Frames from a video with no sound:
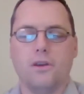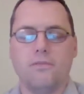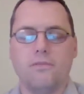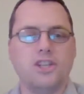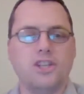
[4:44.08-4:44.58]

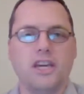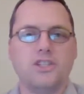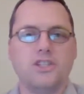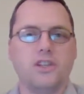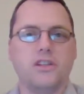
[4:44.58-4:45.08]

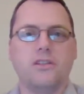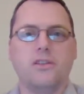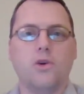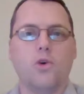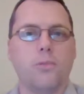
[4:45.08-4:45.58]
education,
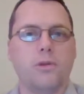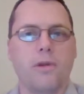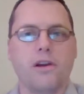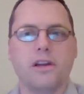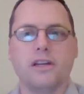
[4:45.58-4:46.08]
corporate
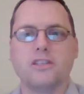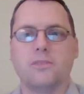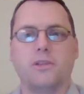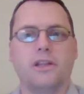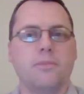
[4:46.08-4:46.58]
America,
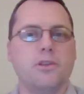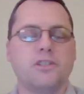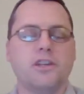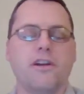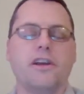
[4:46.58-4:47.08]
something like the
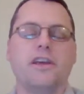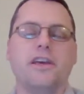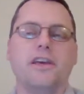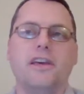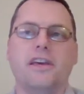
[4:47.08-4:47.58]
military,
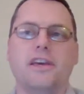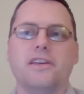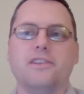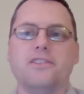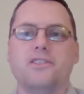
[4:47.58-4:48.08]

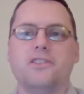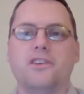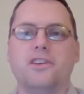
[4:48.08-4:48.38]
is